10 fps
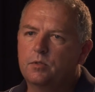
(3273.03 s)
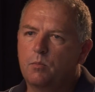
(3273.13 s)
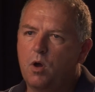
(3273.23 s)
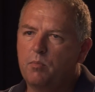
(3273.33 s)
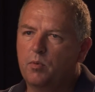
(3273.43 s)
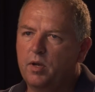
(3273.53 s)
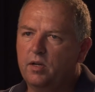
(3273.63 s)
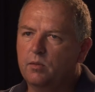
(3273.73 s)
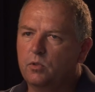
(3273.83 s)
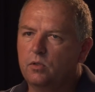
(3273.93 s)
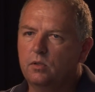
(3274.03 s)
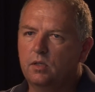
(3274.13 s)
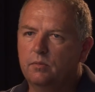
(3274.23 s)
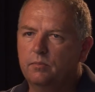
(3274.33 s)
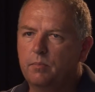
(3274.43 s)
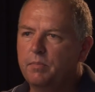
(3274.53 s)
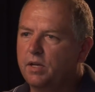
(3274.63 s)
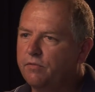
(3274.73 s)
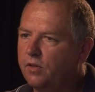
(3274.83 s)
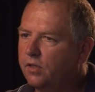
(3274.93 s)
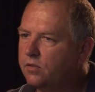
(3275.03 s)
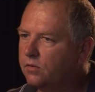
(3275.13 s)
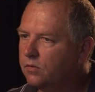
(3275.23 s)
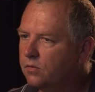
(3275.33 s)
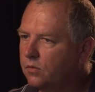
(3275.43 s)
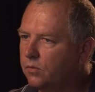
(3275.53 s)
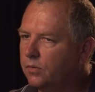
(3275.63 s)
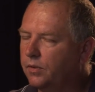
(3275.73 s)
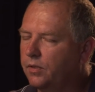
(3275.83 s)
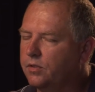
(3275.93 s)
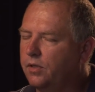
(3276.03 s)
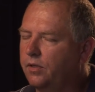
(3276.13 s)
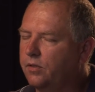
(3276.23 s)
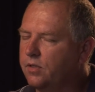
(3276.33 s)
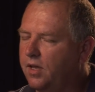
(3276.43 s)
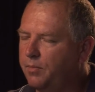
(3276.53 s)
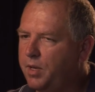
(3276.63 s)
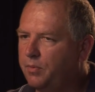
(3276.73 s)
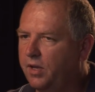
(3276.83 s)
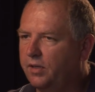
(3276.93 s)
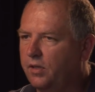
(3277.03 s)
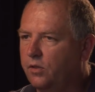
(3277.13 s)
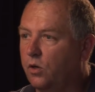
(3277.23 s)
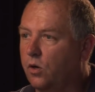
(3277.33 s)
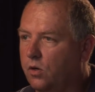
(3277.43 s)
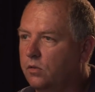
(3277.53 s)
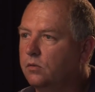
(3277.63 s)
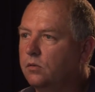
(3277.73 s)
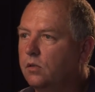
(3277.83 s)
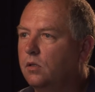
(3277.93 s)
Somewhat predictable benefits. So there's a lot of people out there that are hurting.